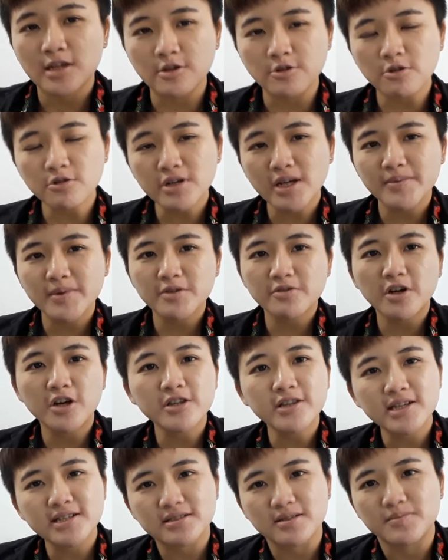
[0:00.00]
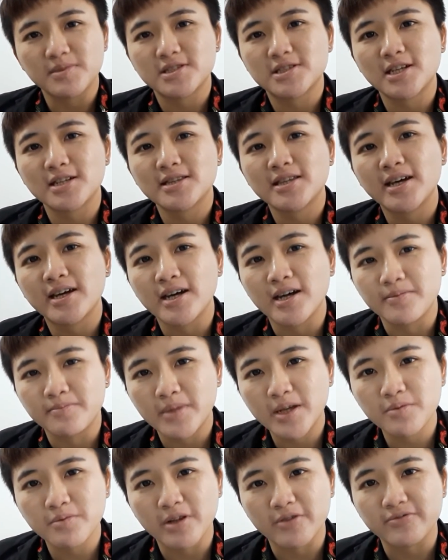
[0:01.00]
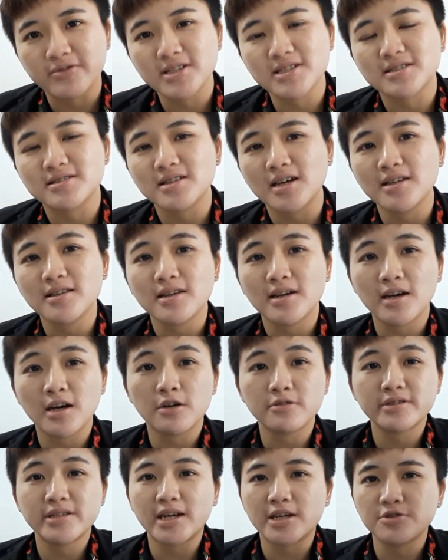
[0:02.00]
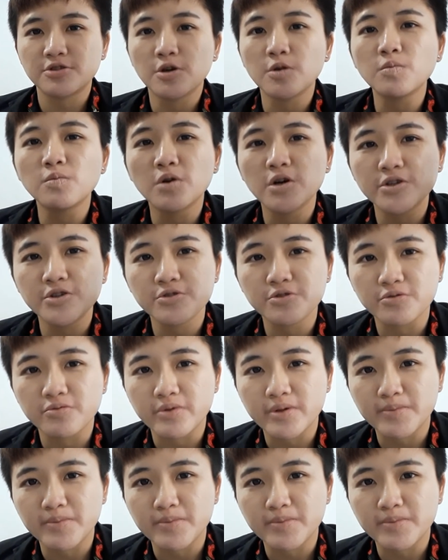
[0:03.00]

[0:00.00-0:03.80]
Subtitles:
Now don't get me wrong, there's a mistake that I made when I first start out that I don't want you to